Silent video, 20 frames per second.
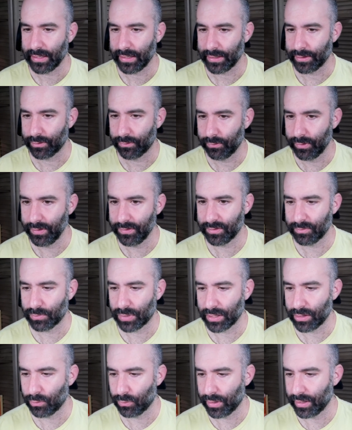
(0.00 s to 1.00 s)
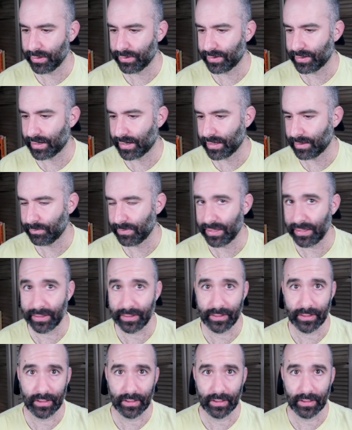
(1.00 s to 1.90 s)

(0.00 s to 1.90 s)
And the reason, by the way, that I am in